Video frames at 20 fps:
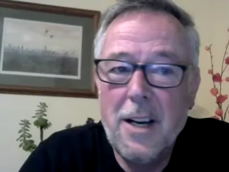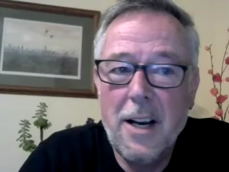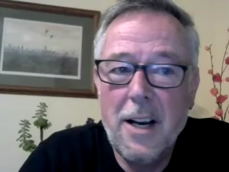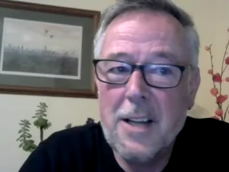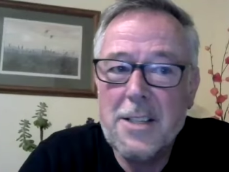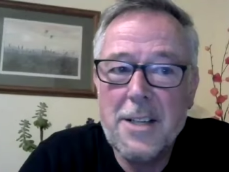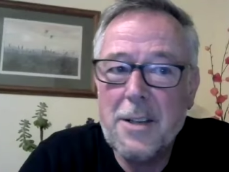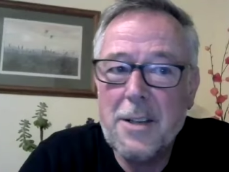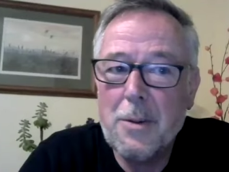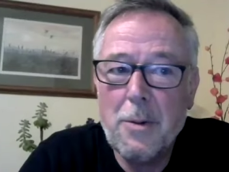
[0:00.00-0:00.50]
I
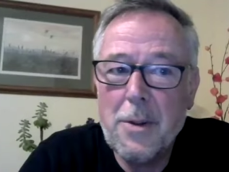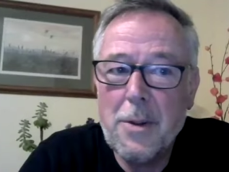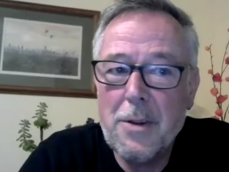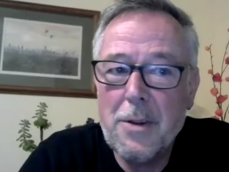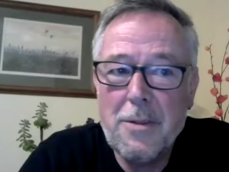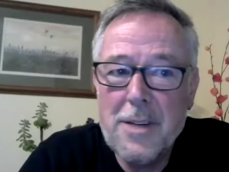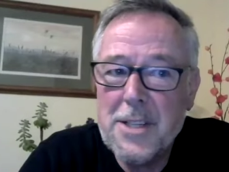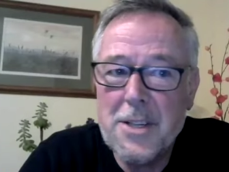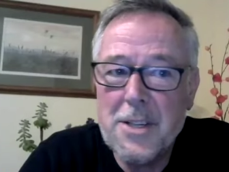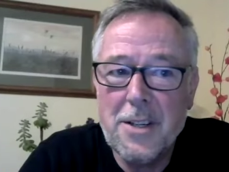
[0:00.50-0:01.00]
said, well,
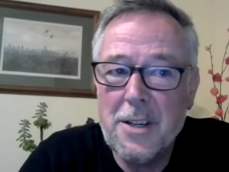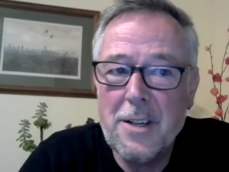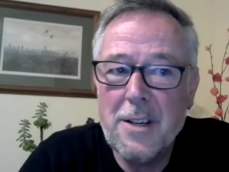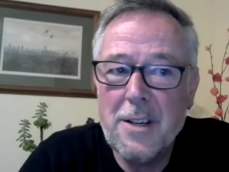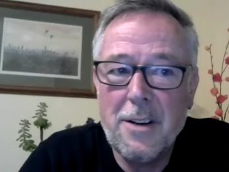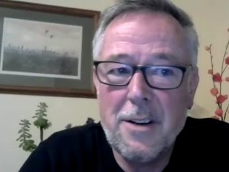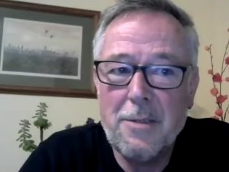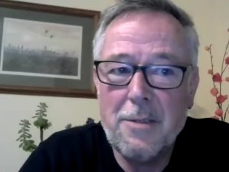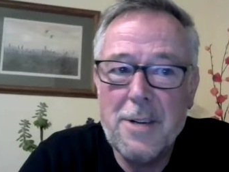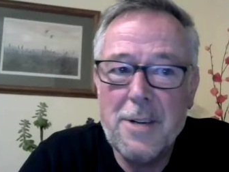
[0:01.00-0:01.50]
there isn't
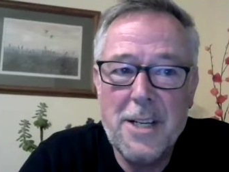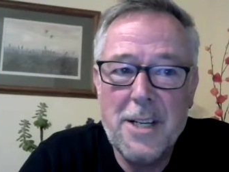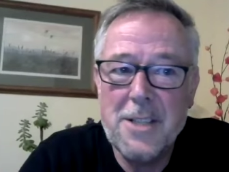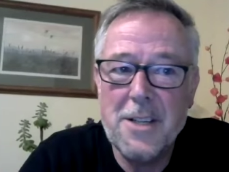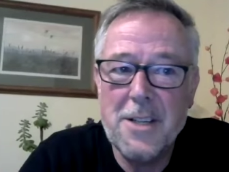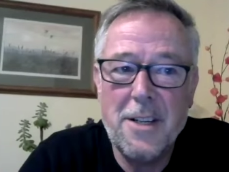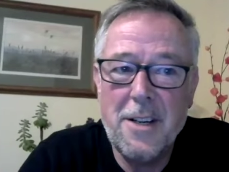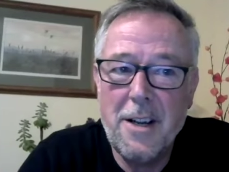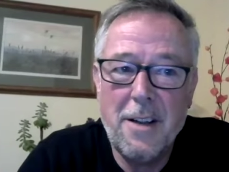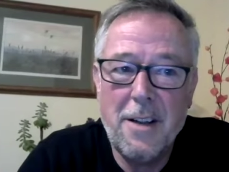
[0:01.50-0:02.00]
a
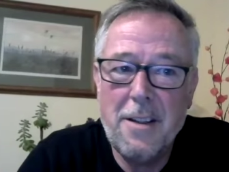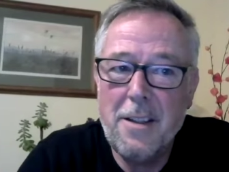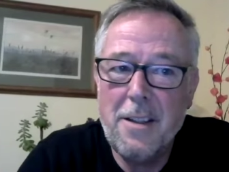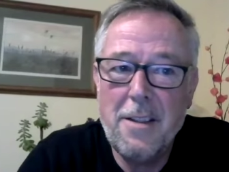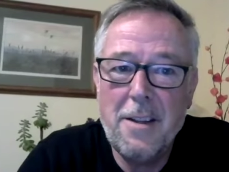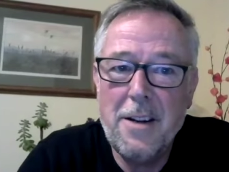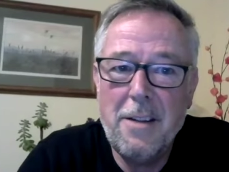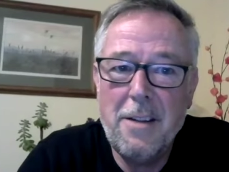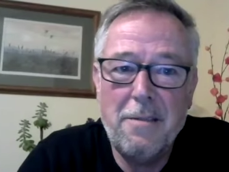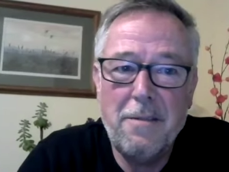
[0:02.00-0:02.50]
reason other
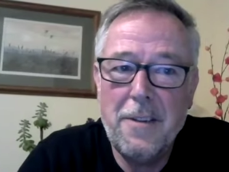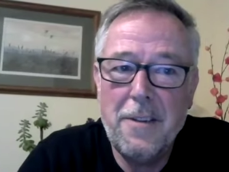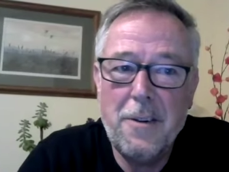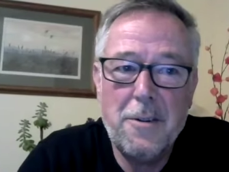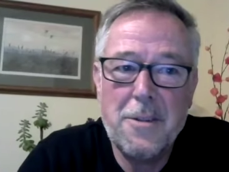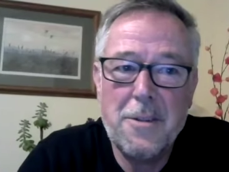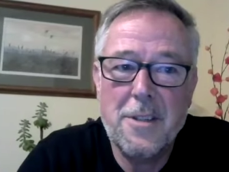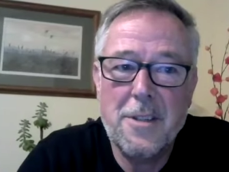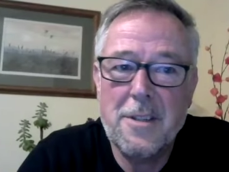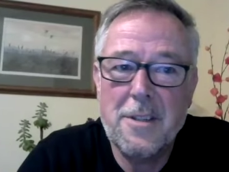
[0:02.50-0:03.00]
than it
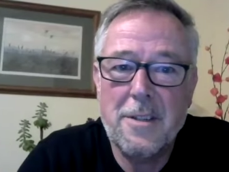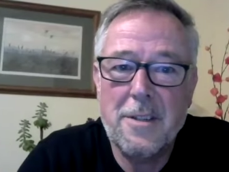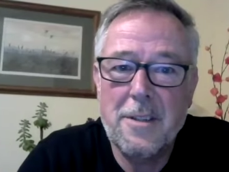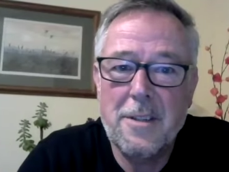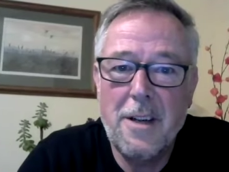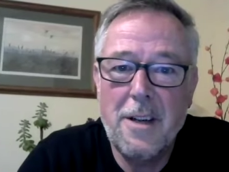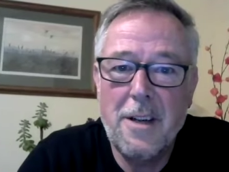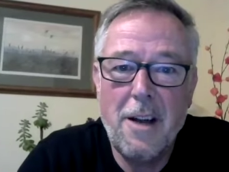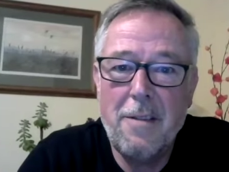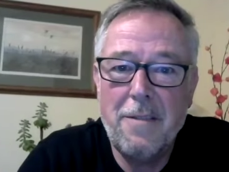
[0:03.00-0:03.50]
feels
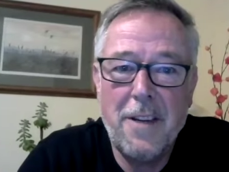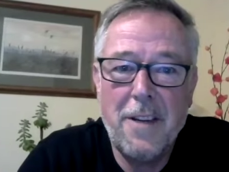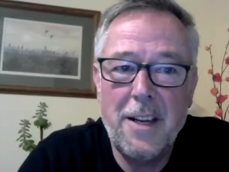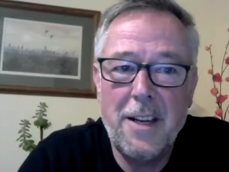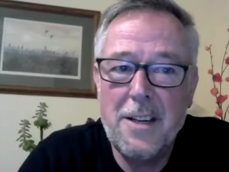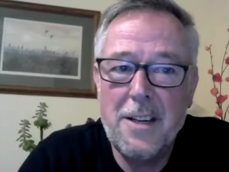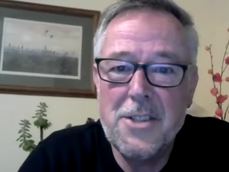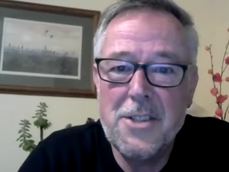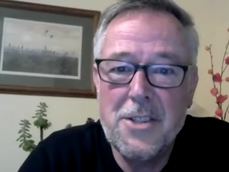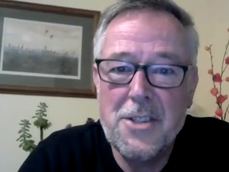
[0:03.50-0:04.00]

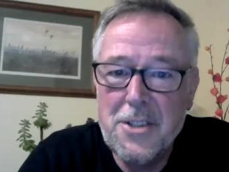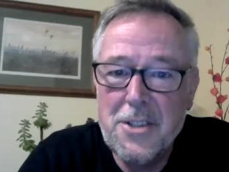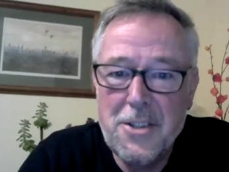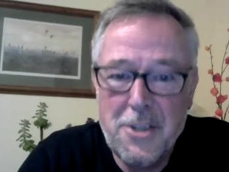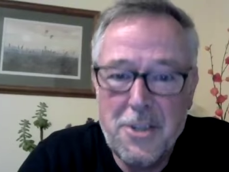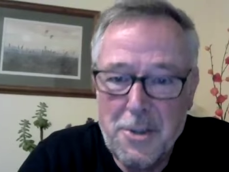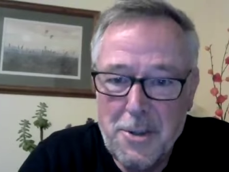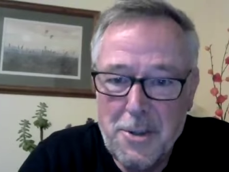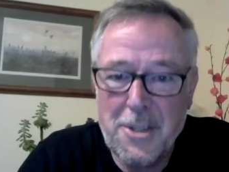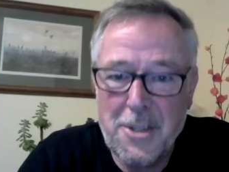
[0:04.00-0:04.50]
loving to
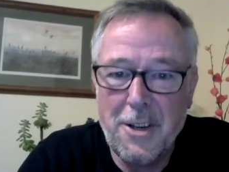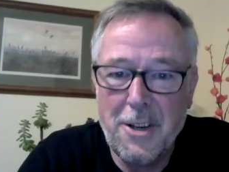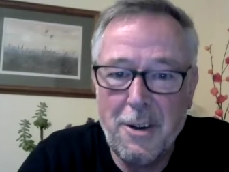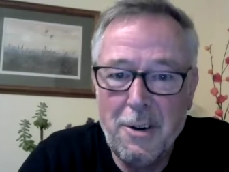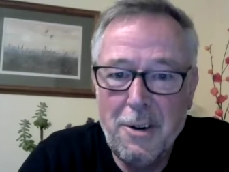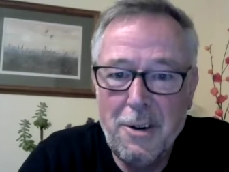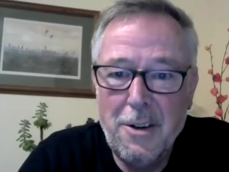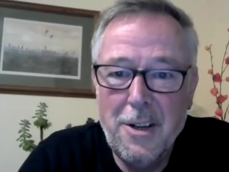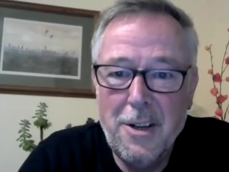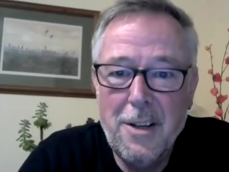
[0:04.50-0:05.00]
do
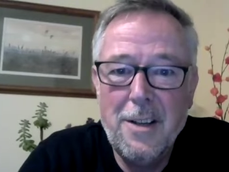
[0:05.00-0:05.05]
so,